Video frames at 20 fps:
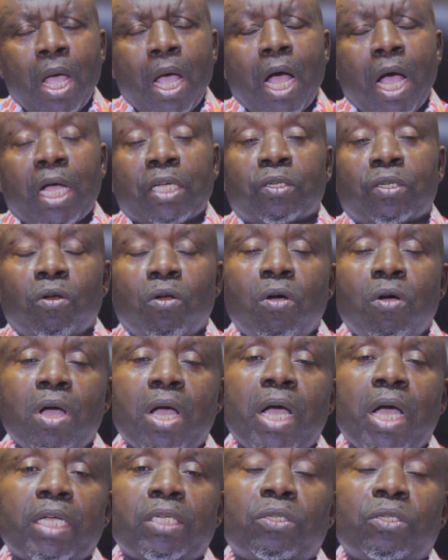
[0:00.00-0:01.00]
as
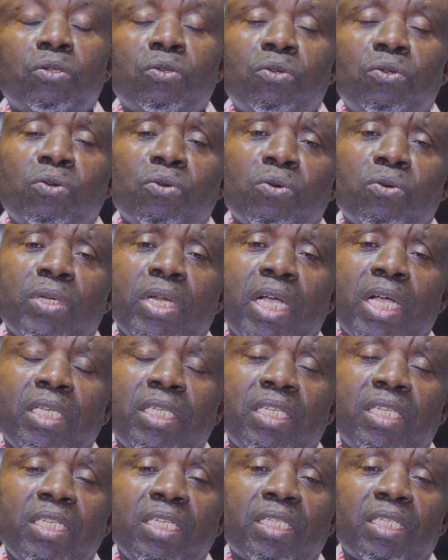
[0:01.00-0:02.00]
long as you know
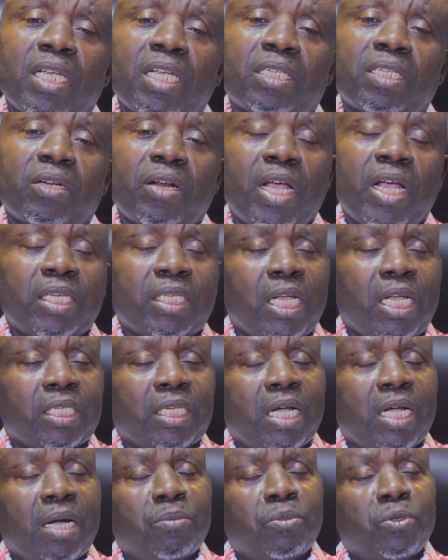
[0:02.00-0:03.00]
that Jesus Christ has
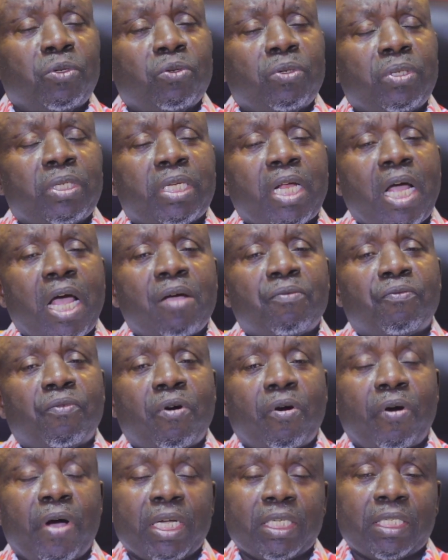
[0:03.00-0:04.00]
come to die
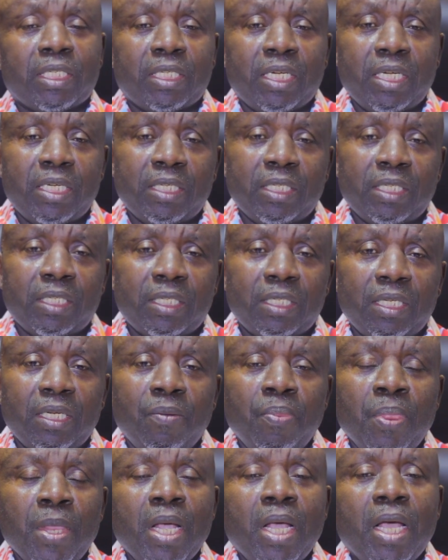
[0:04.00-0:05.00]
for our sins
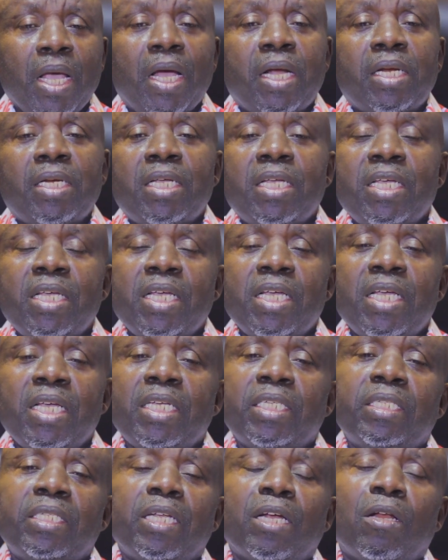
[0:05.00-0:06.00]
and He
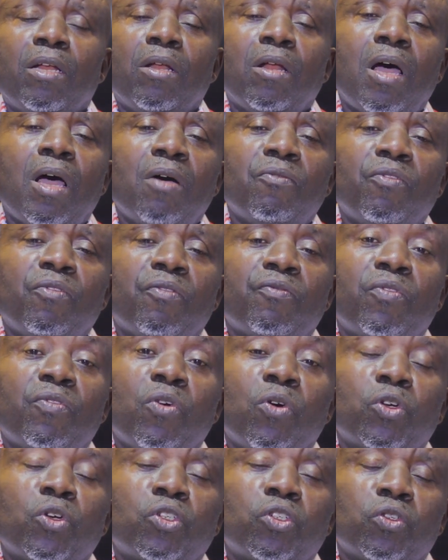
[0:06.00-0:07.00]
is the love of
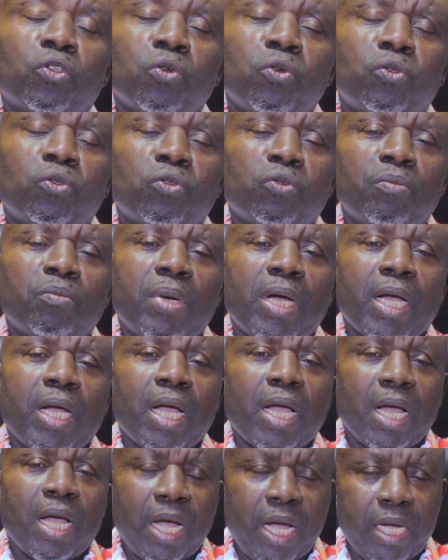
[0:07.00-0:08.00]
God shown to
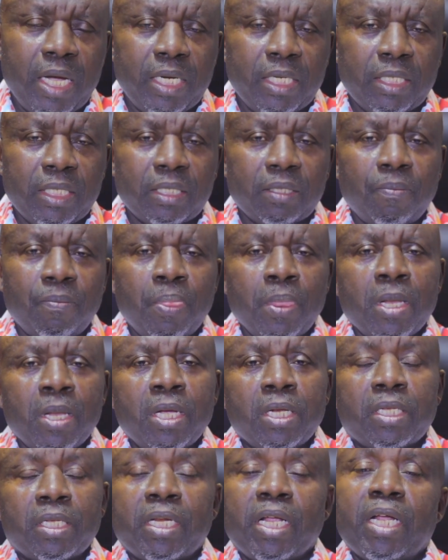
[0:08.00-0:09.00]
mankind,
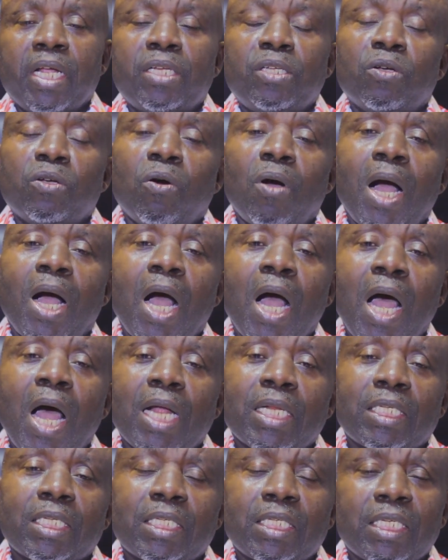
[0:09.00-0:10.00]
then your
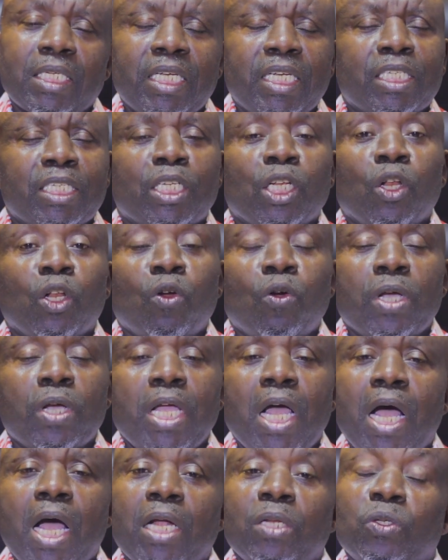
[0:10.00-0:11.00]
heart is
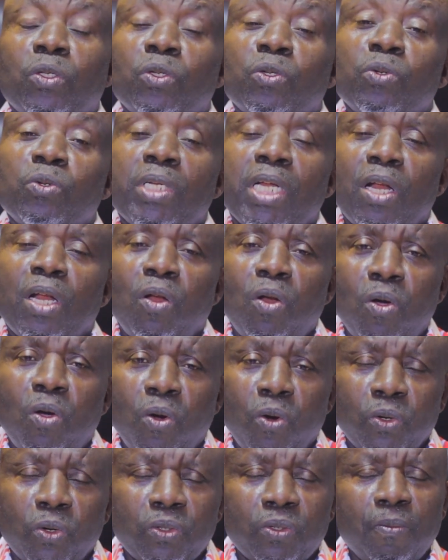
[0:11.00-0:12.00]
loyal to the
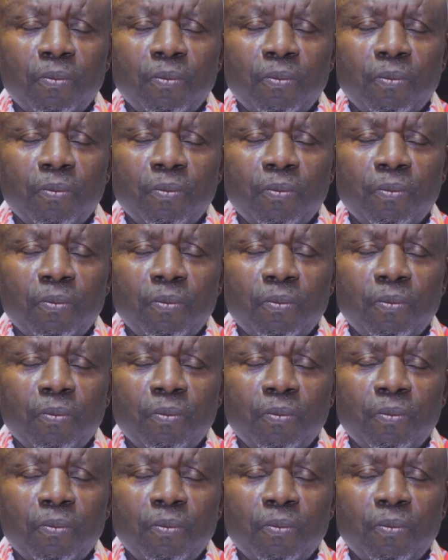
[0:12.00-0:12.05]
Lord.